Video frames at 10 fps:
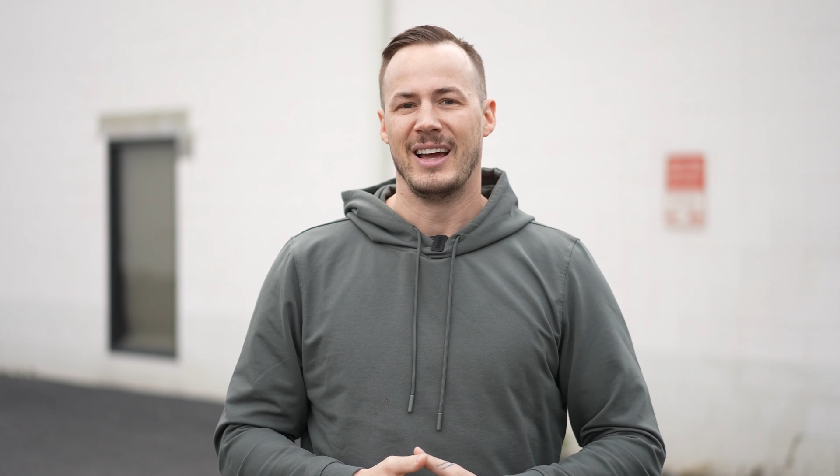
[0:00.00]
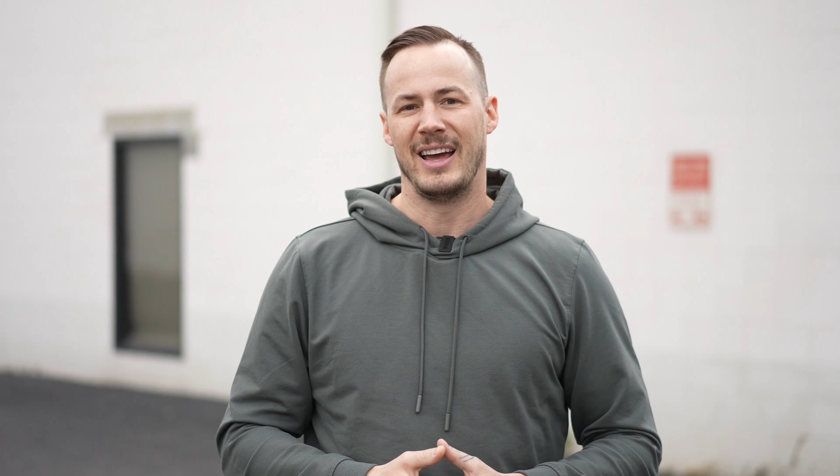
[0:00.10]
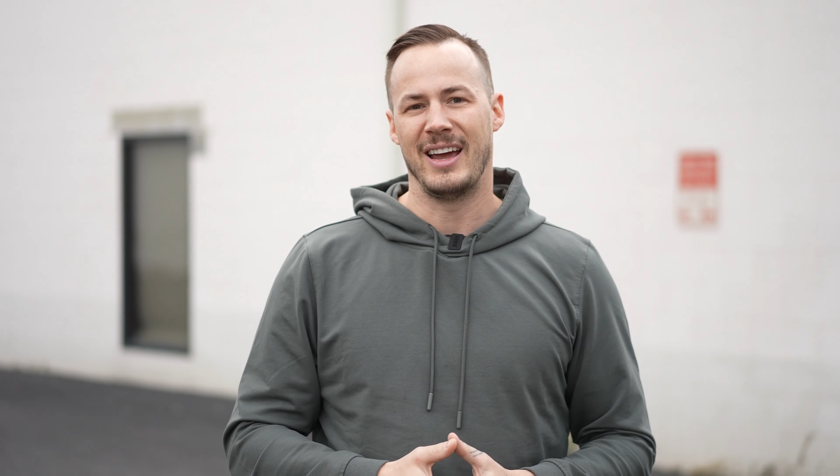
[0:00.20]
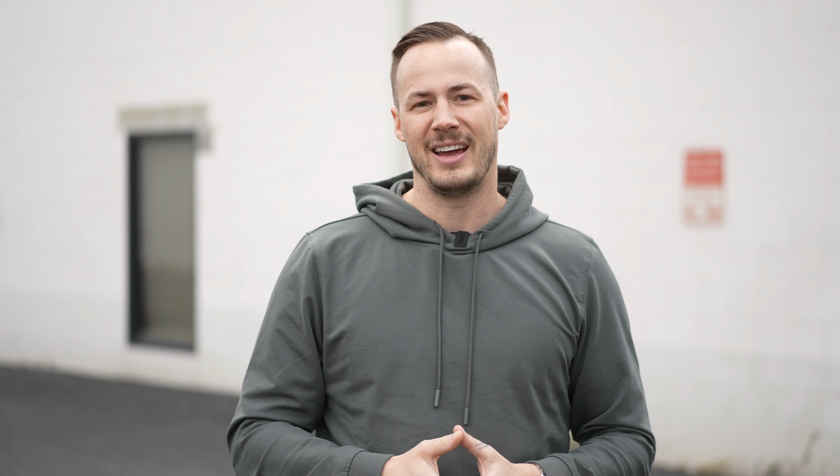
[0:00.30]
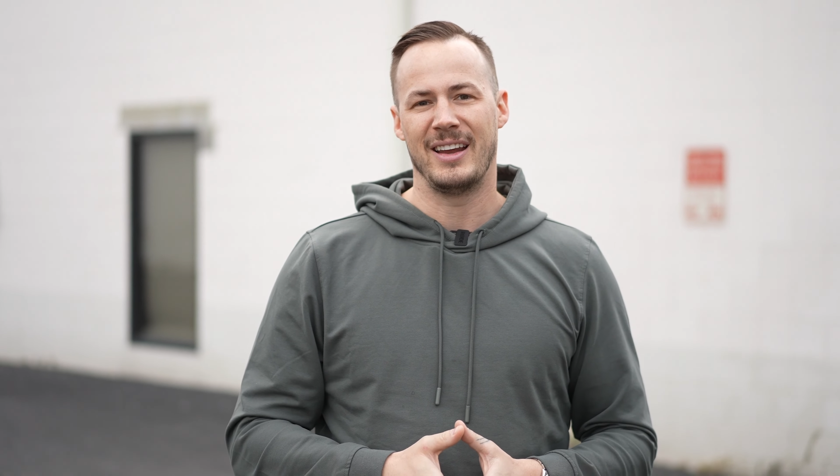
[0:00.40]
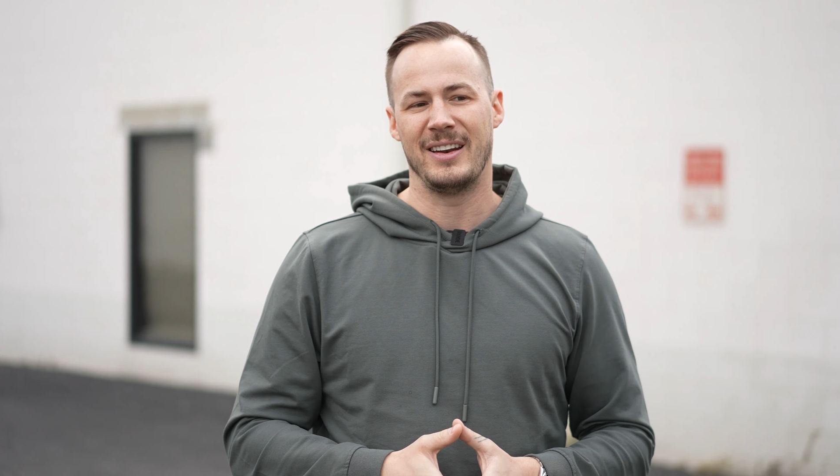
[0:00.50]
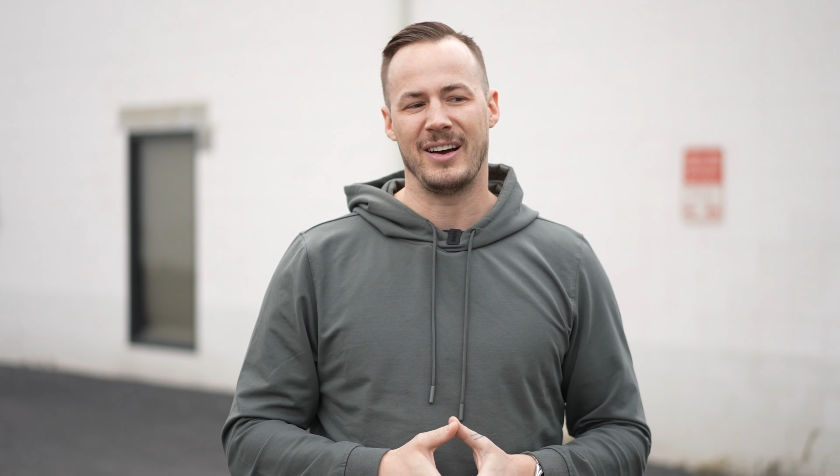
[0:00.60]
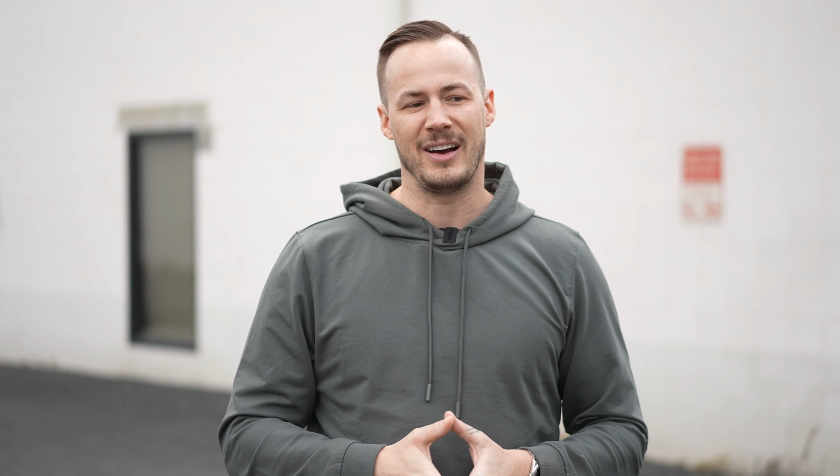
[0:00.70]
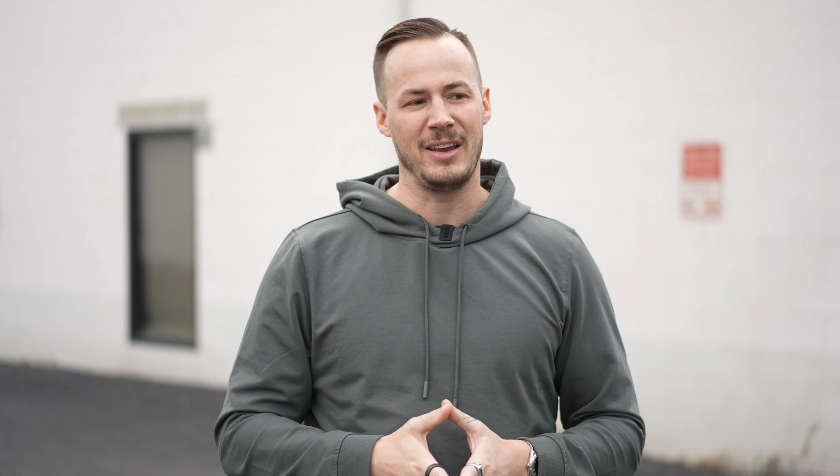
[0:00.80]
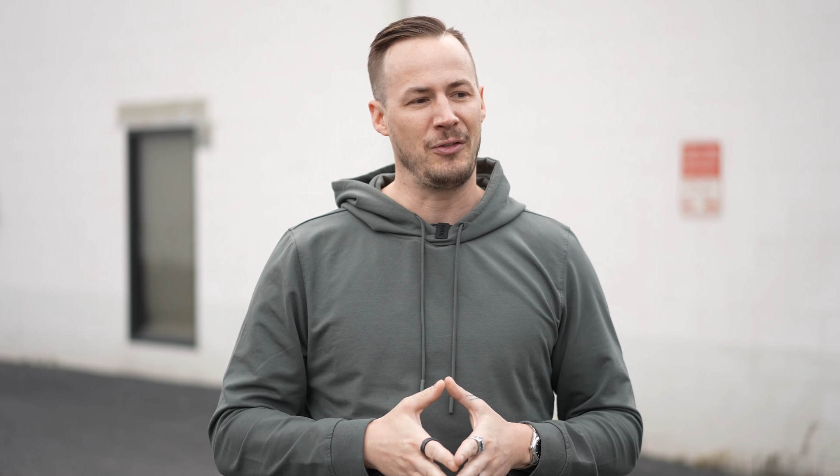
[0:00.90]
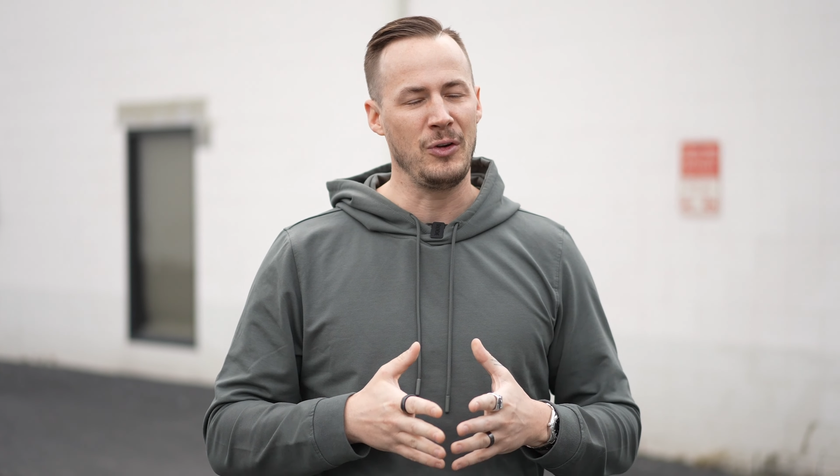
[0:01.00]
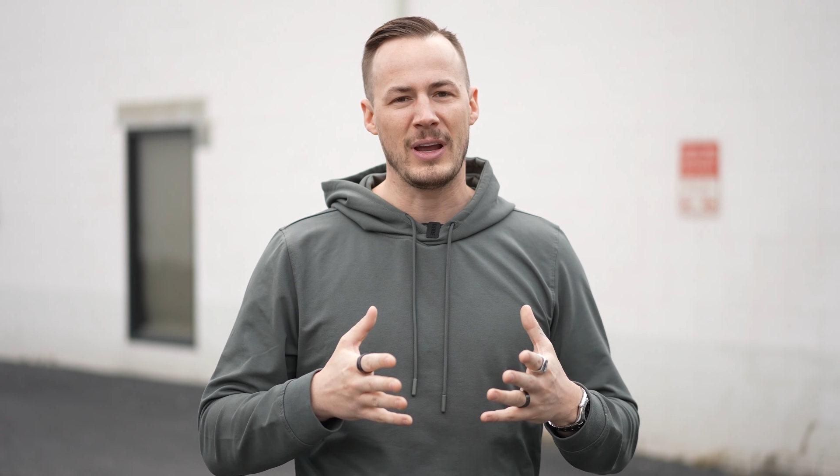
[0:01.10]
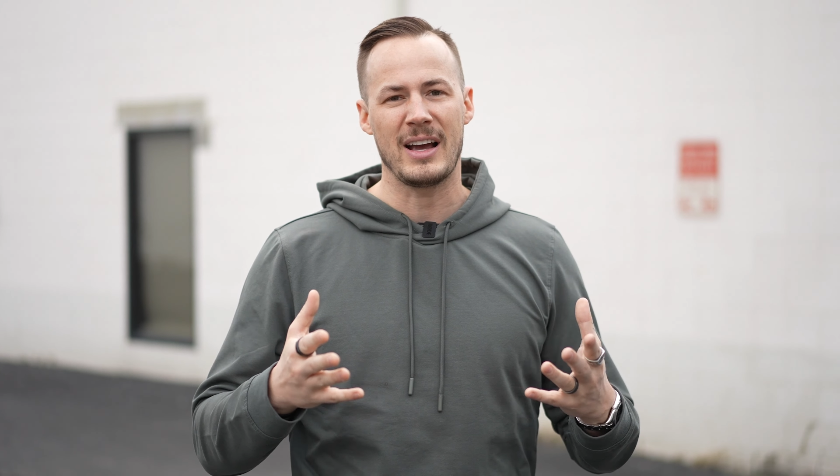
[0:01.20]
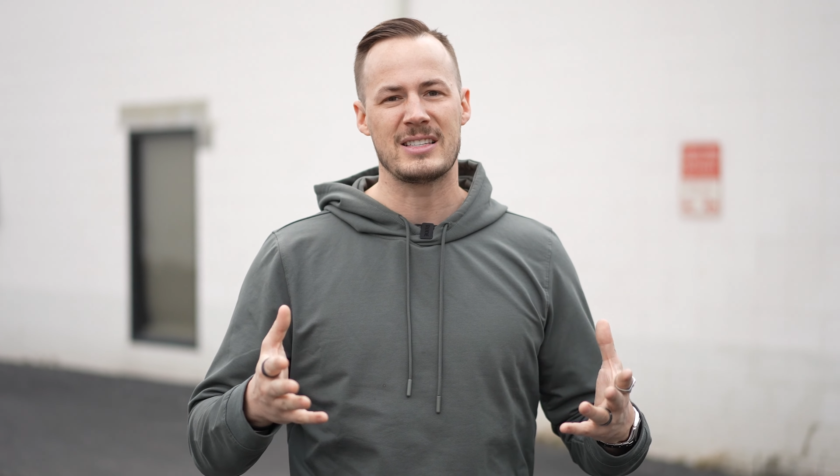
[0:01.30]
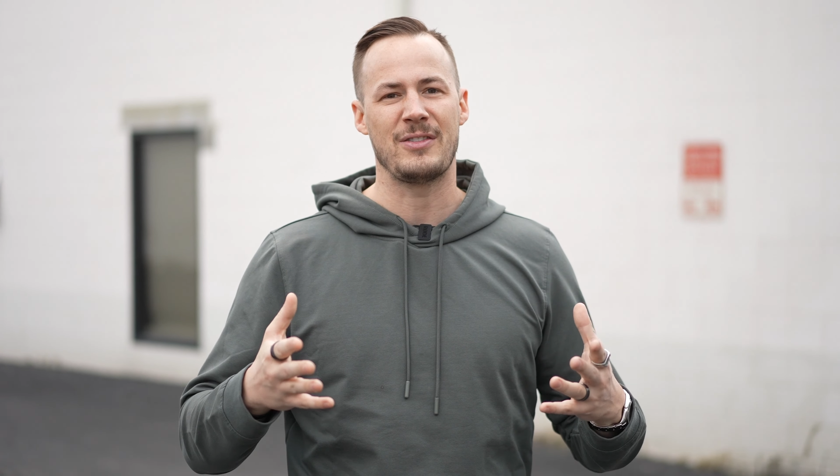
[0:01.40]
And if you
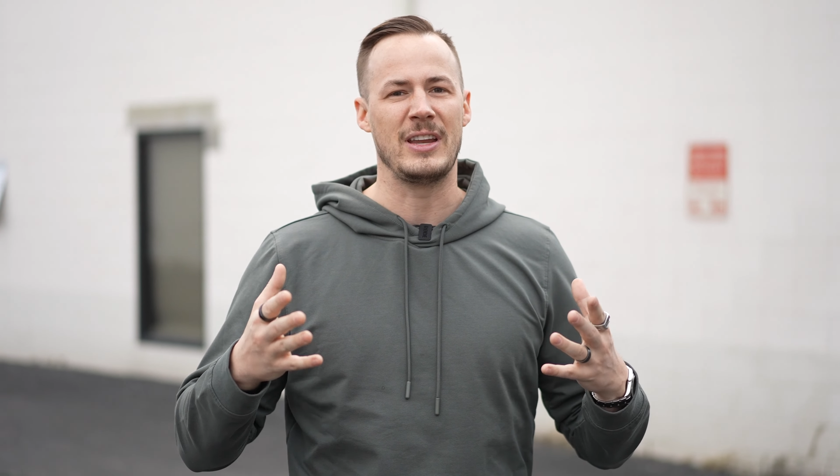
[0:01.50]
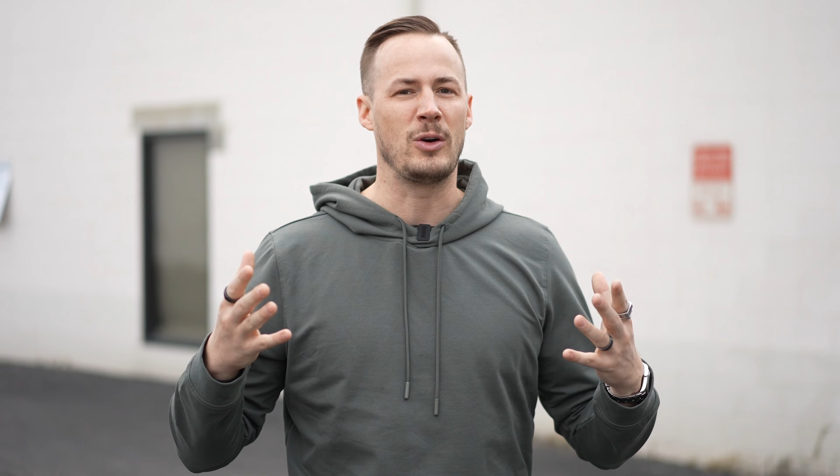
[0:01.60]
guys have any